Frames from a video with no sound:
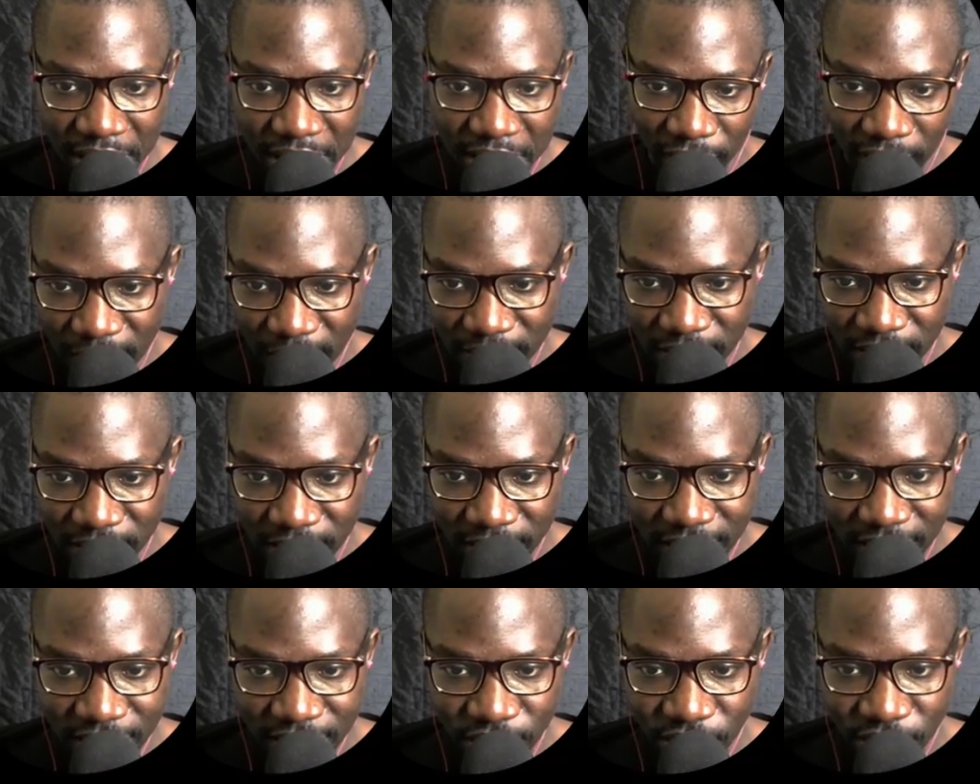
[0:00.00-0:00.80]
The
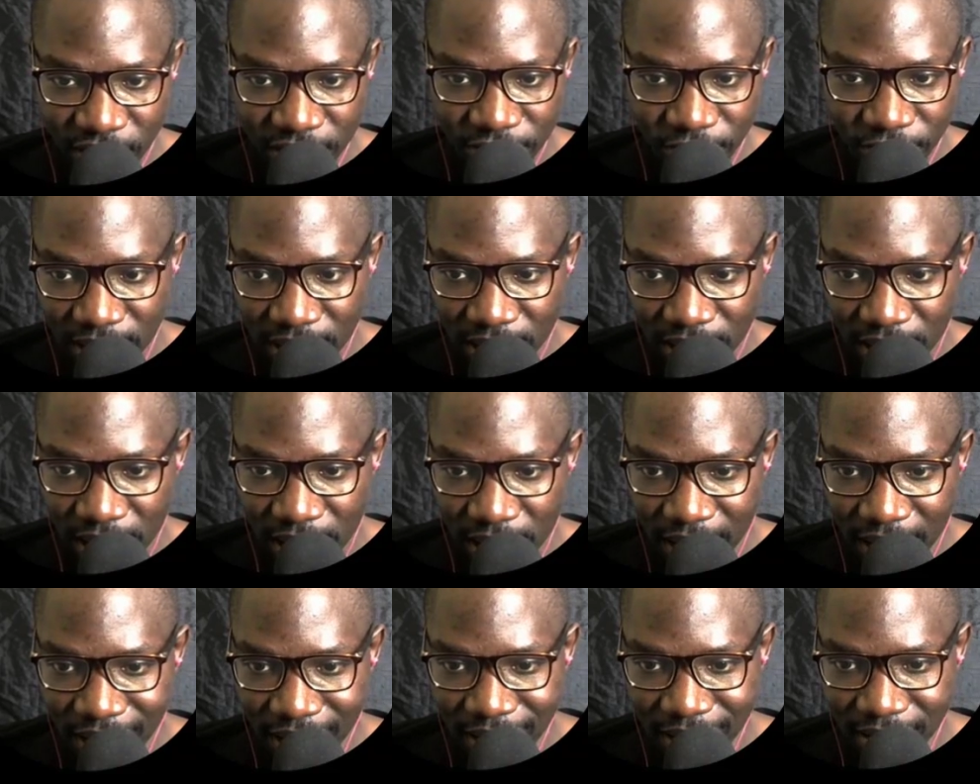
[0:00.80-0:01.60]
storage format
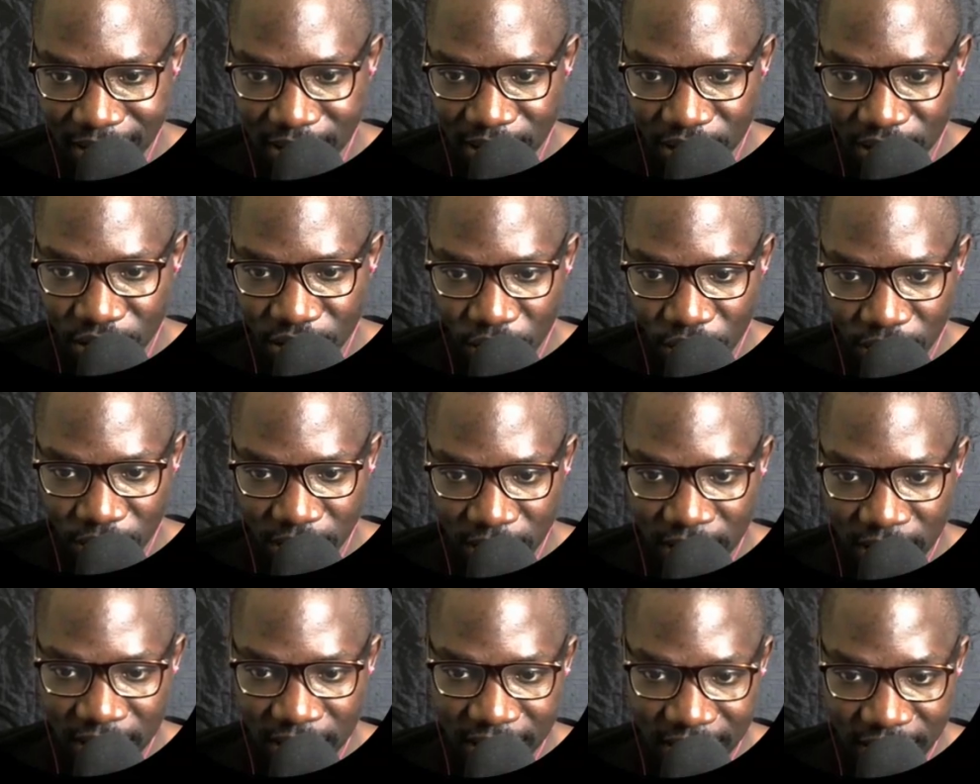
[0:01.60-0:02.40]
is
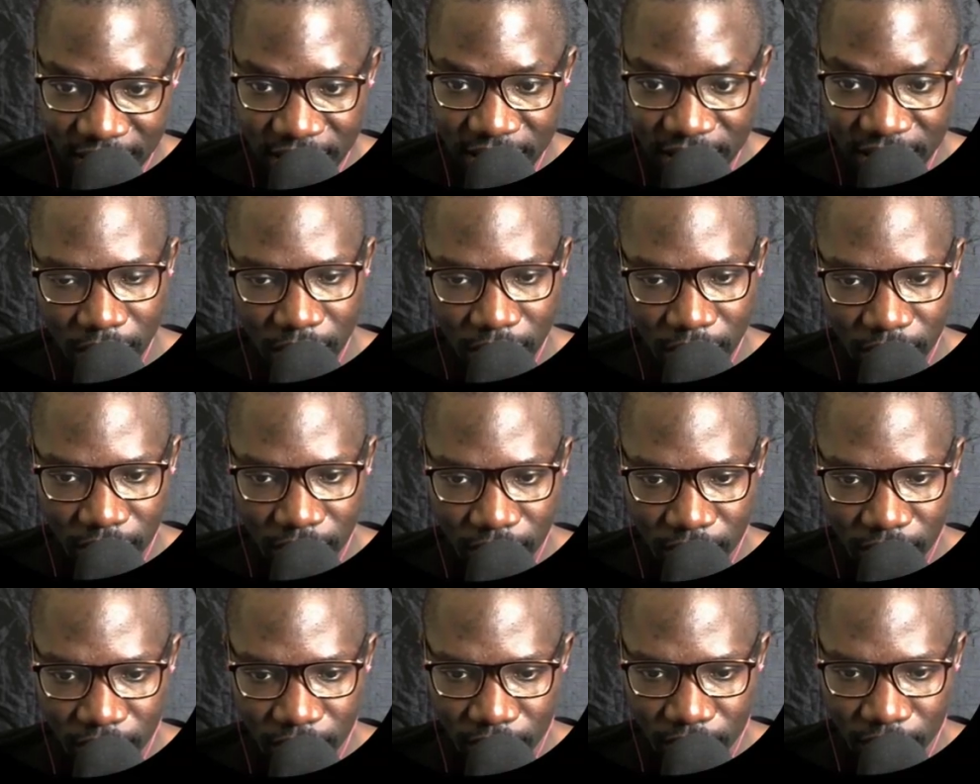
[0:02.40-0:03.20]
.tgz.
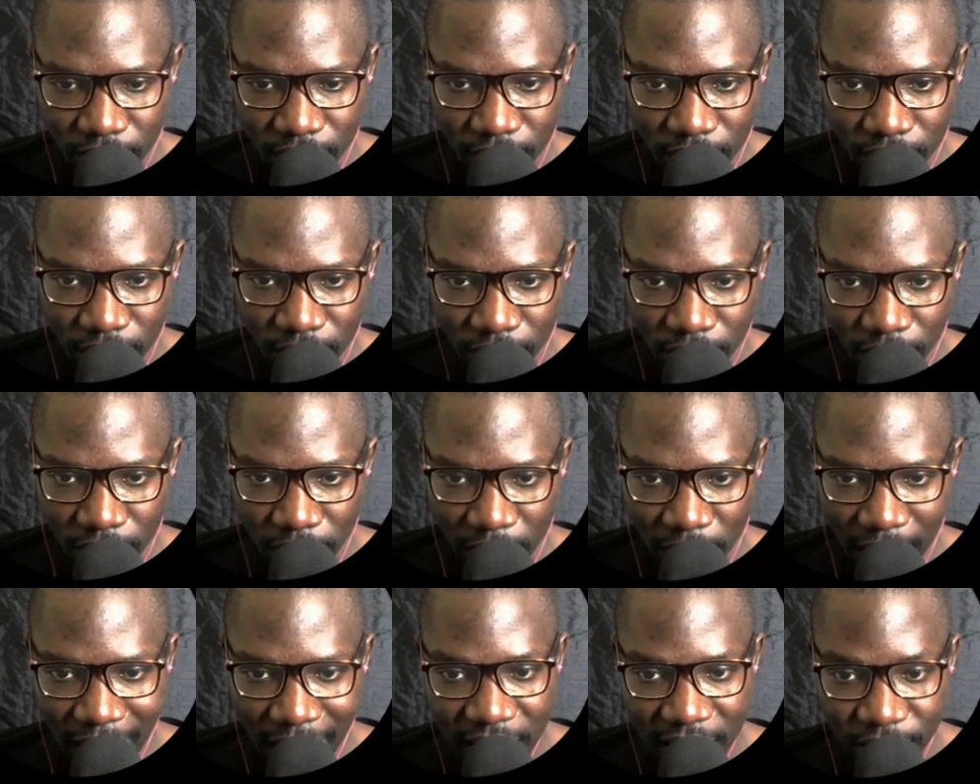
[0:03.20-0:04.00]

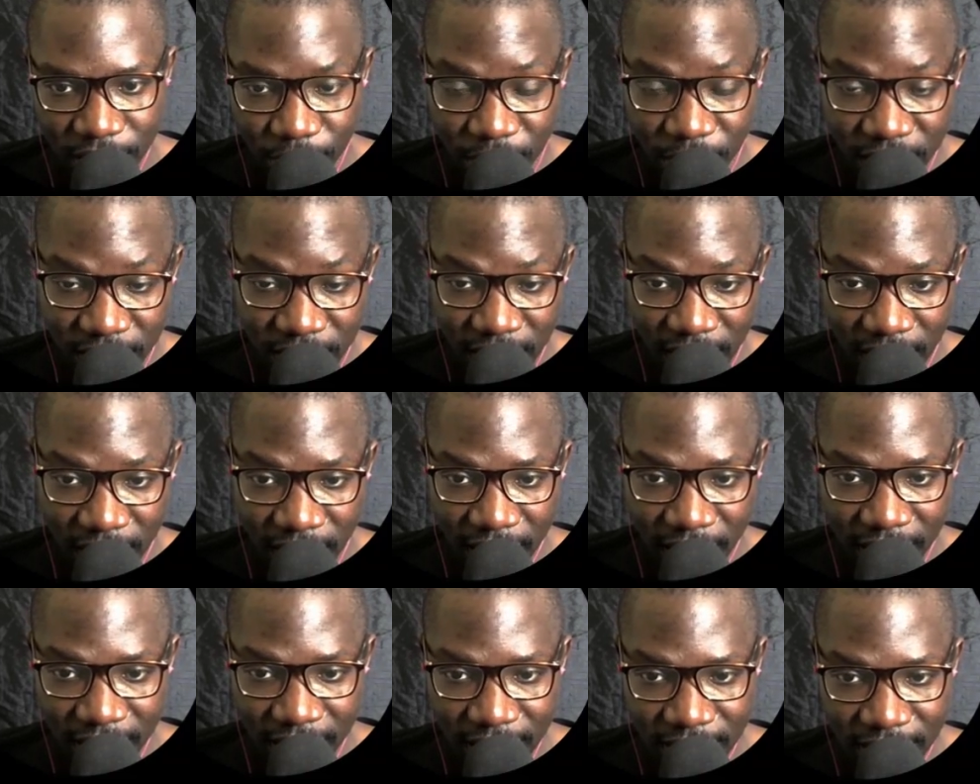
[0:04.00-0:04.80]
Ispmanager is
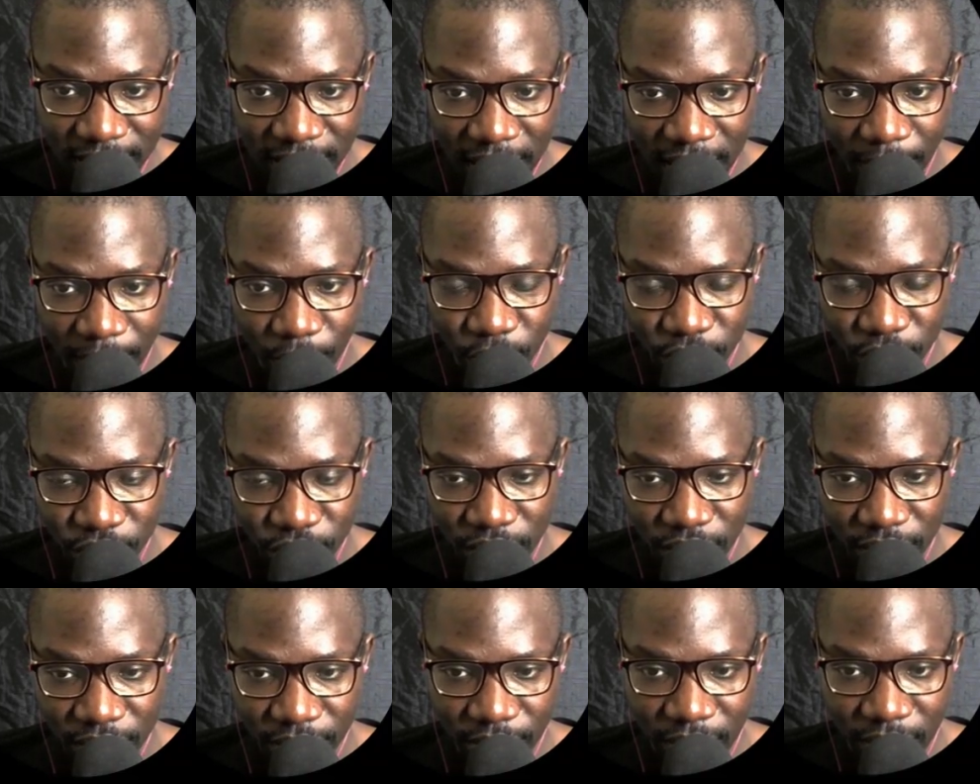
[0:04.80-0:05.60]
a module
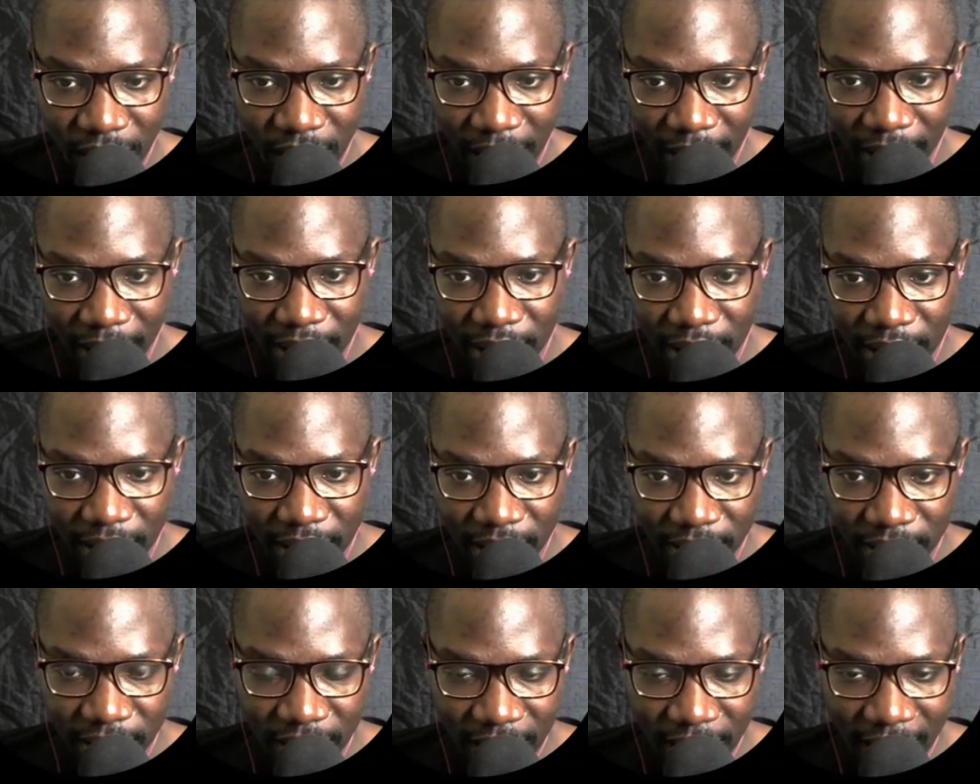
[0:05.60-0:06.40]
by the
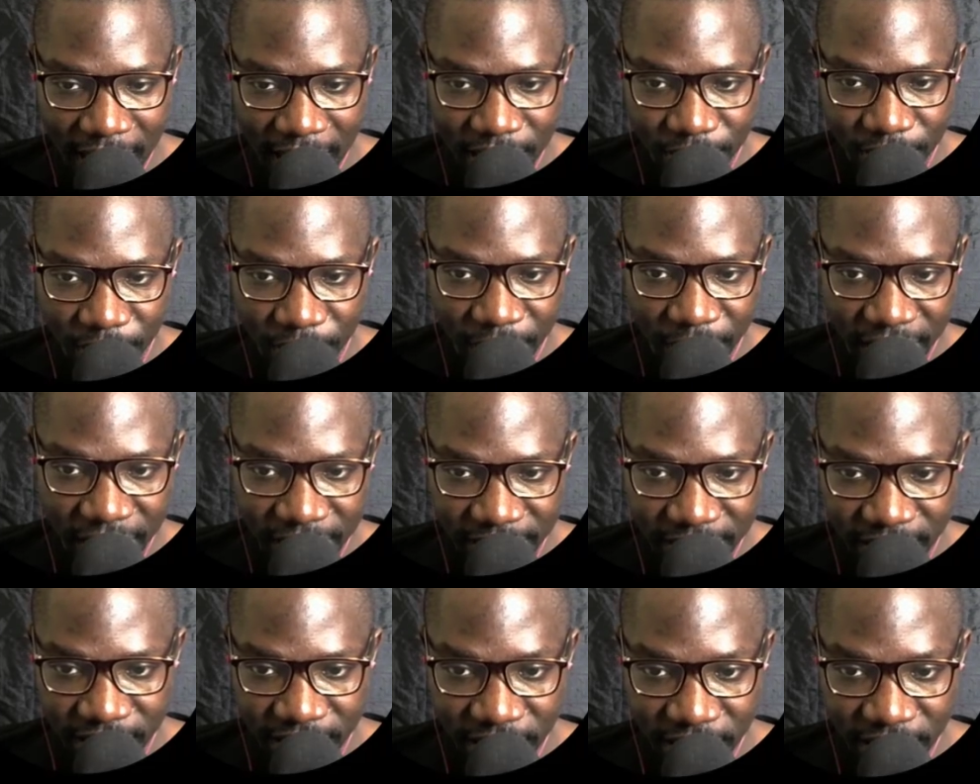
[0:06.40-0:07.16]
Ispmanager team.